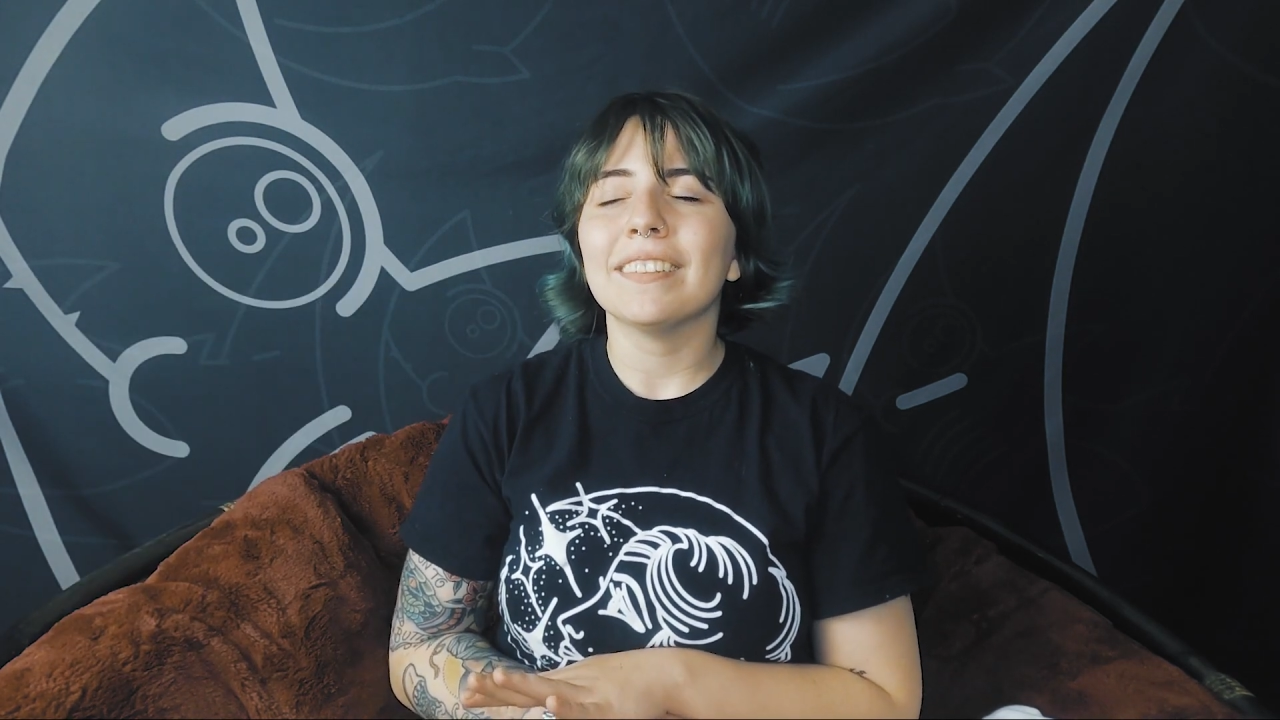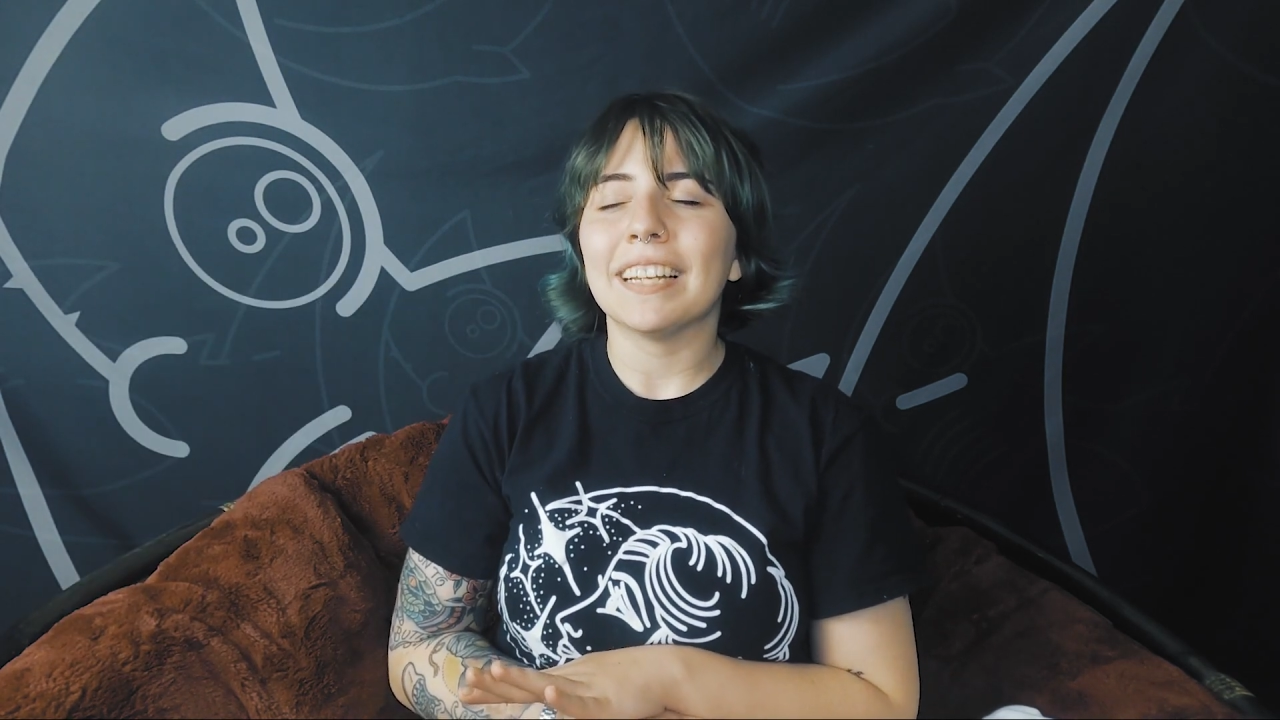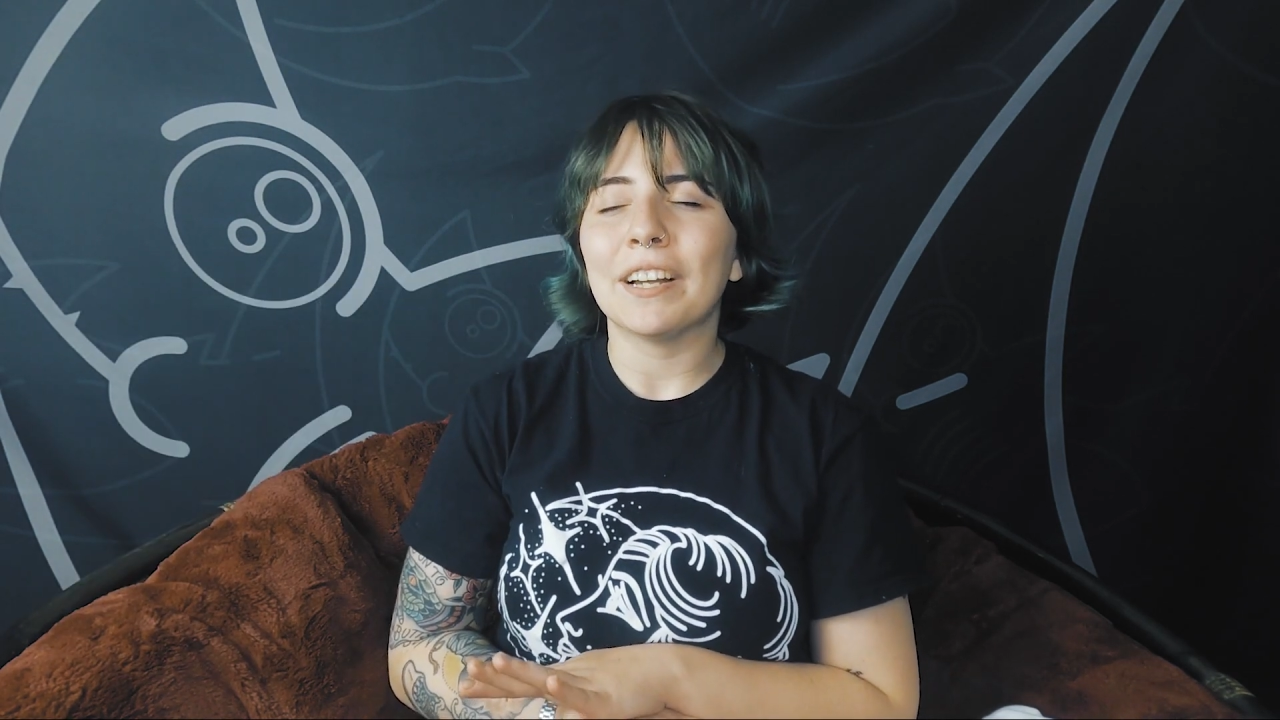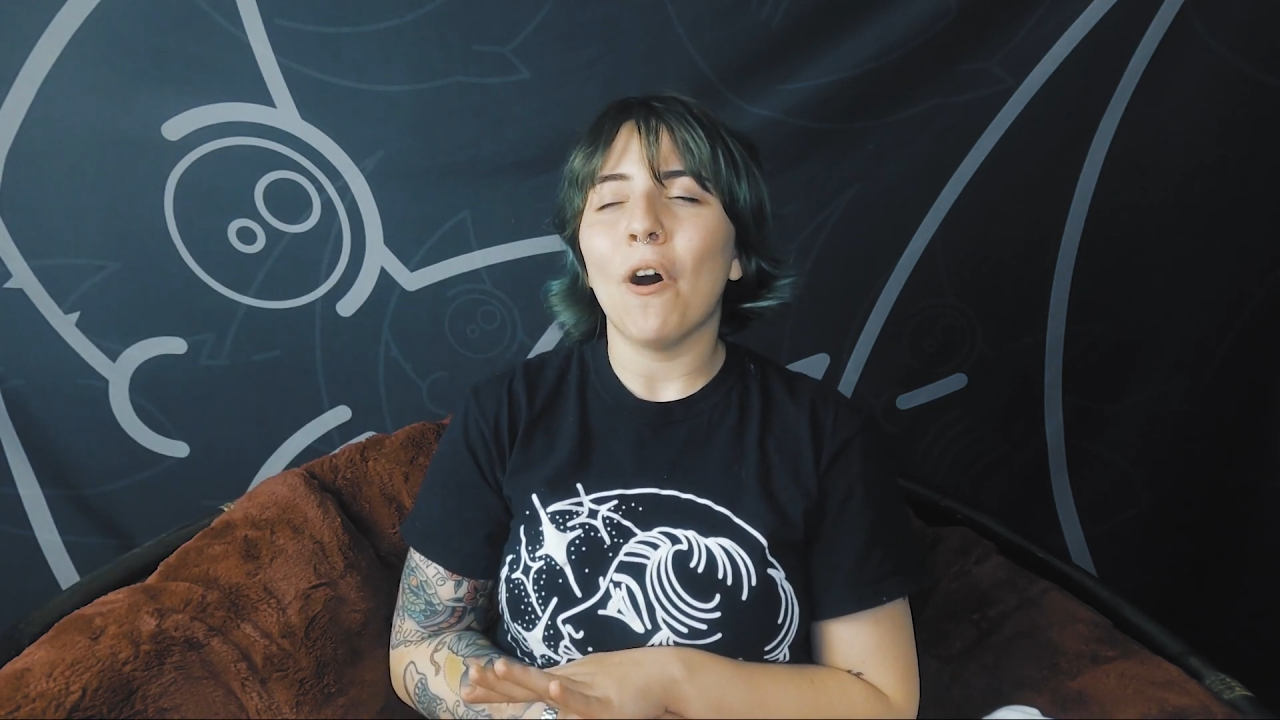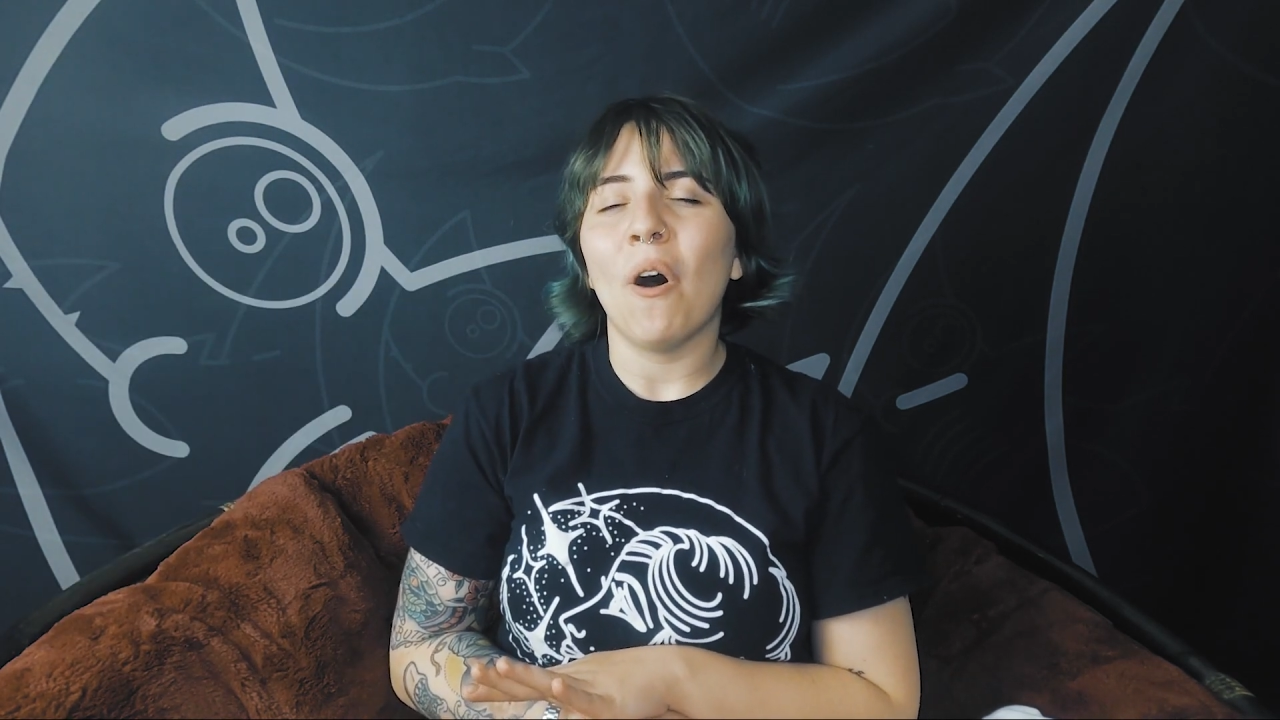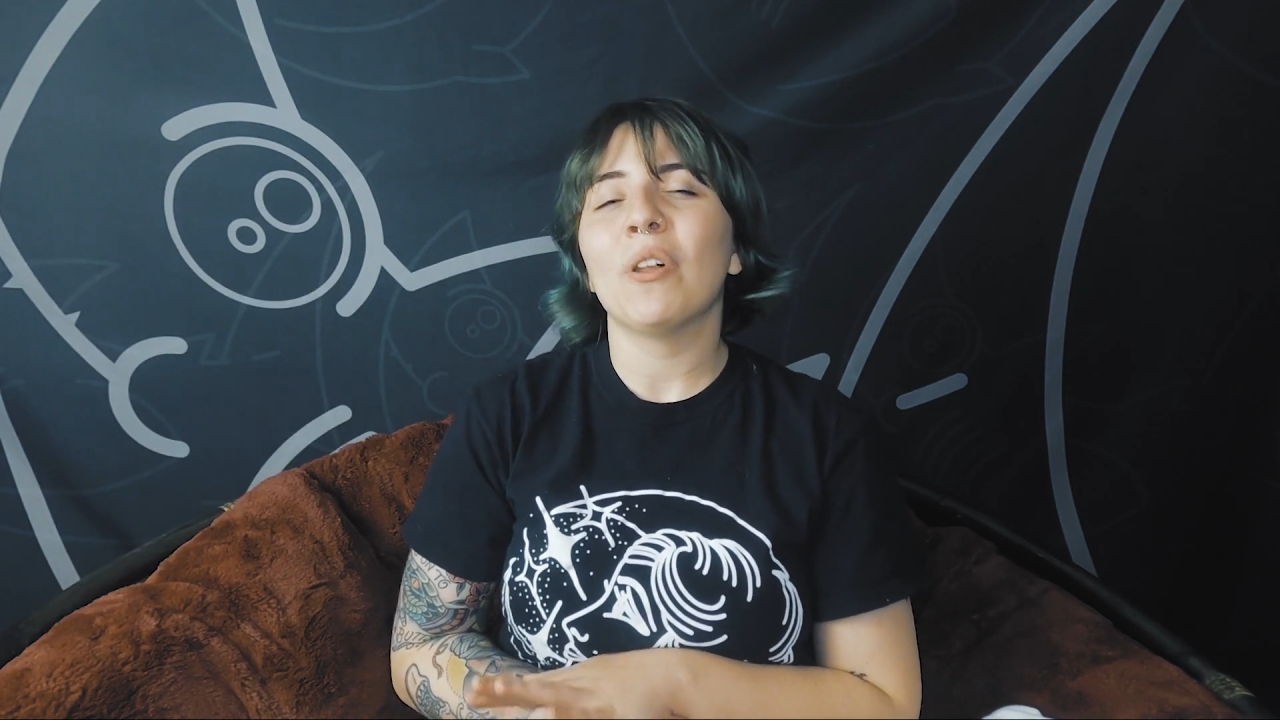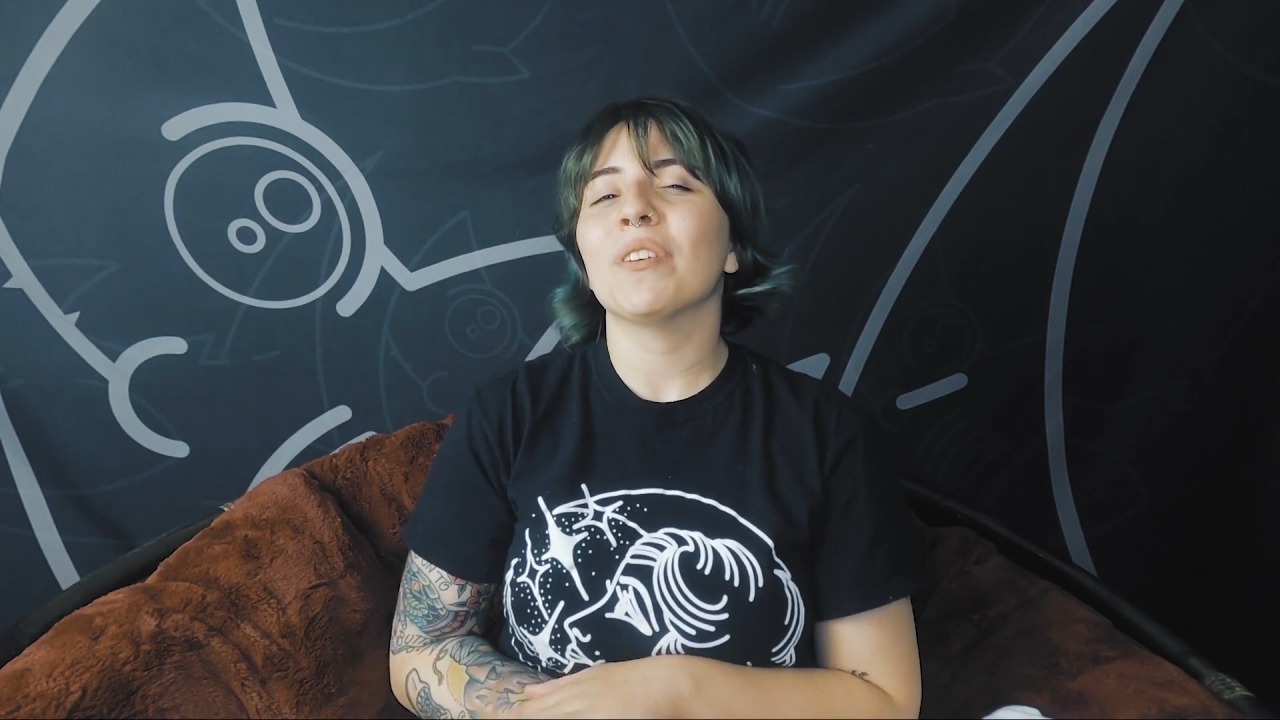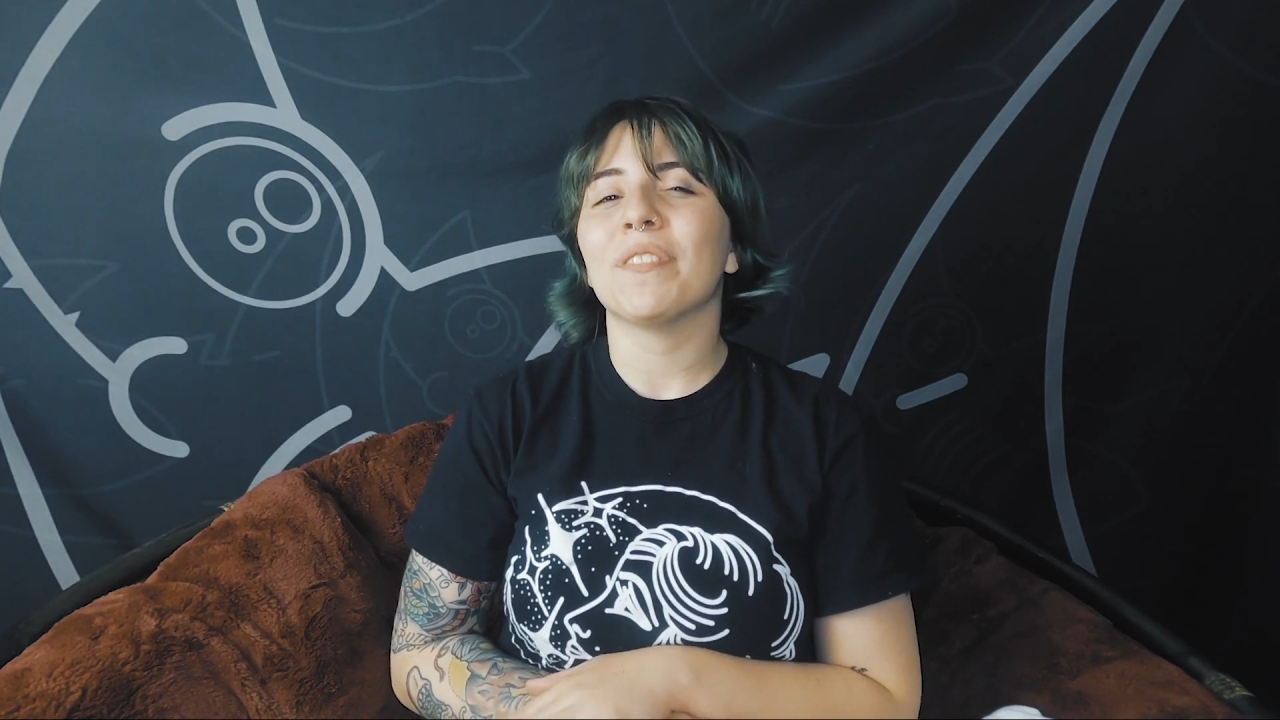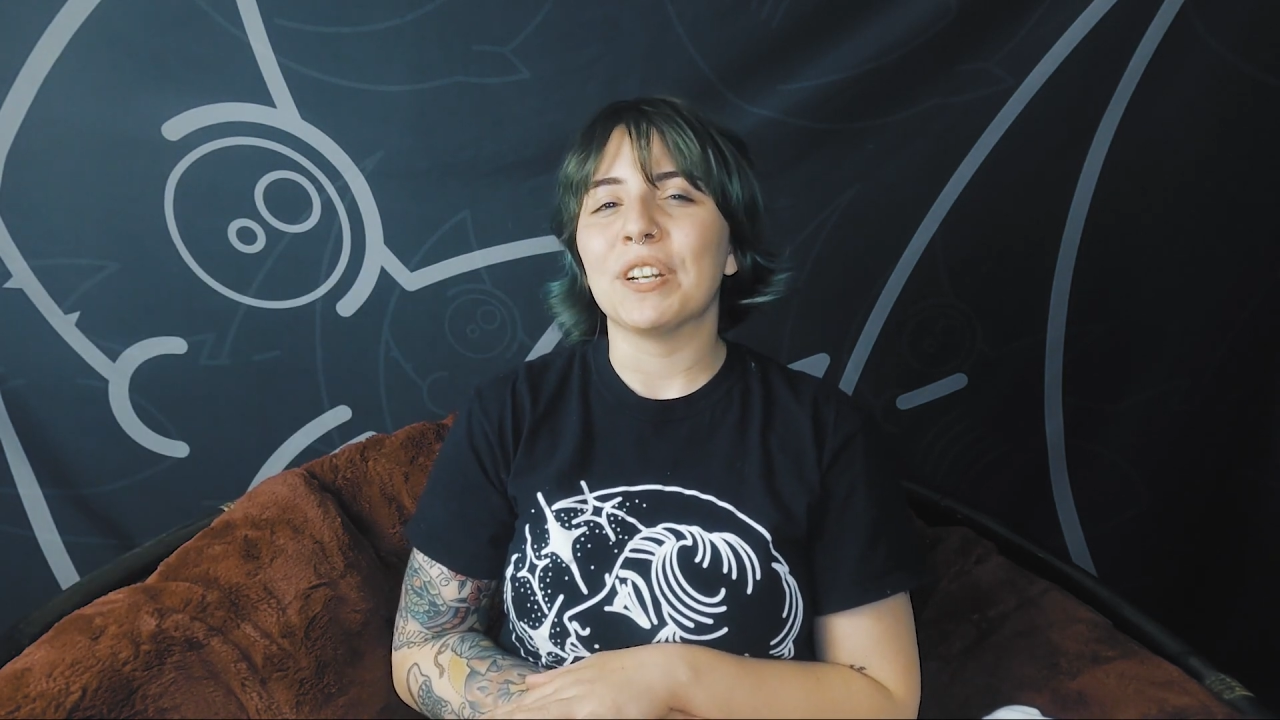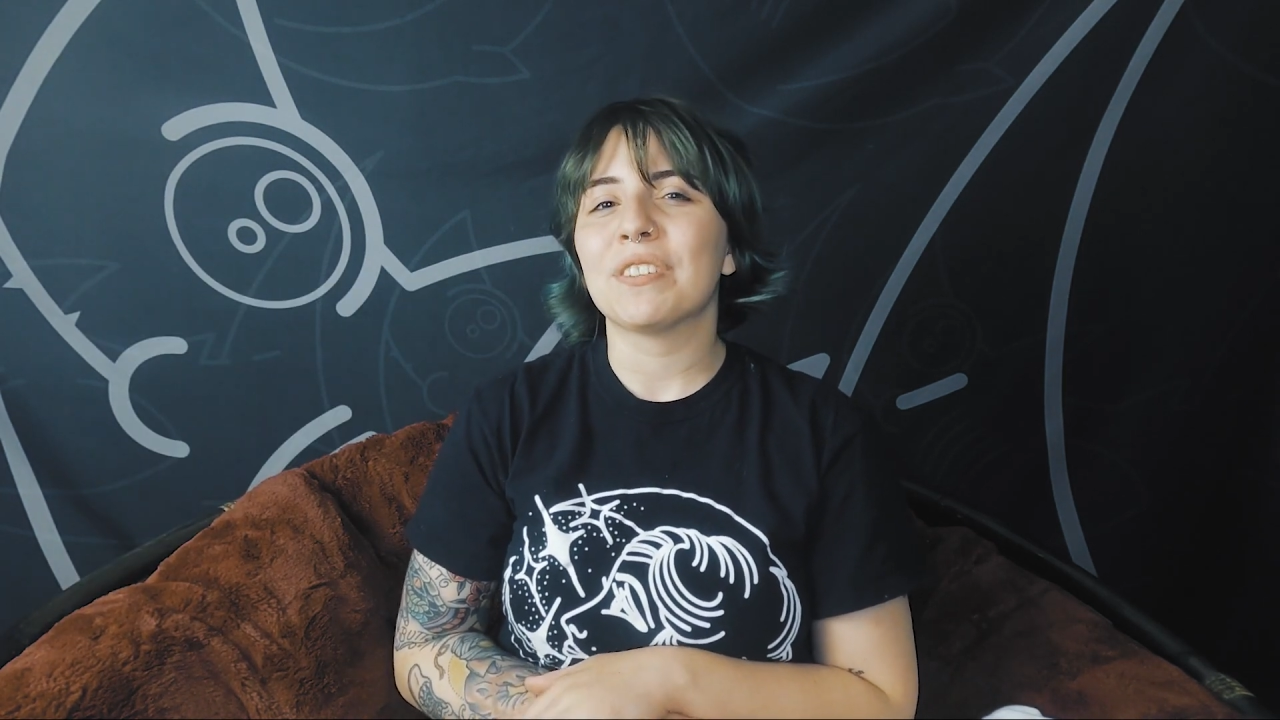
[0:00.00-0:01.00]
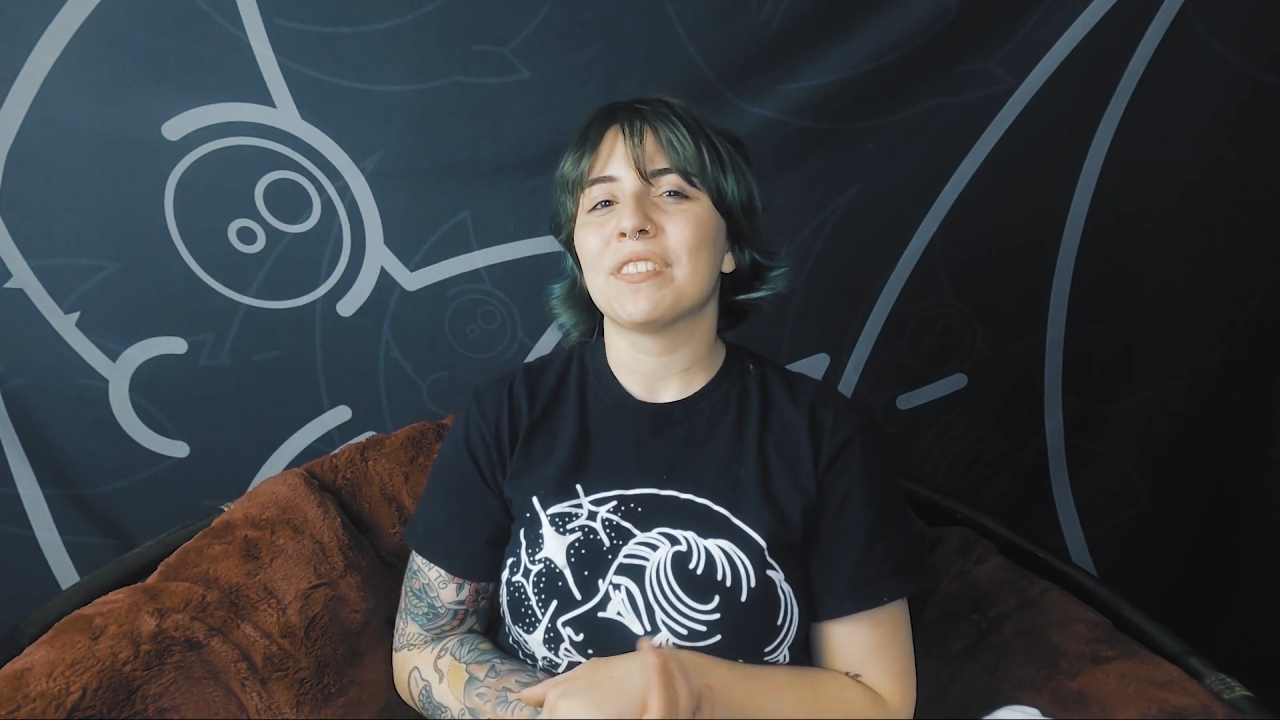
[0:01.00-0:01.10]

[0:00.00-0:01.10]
like all of their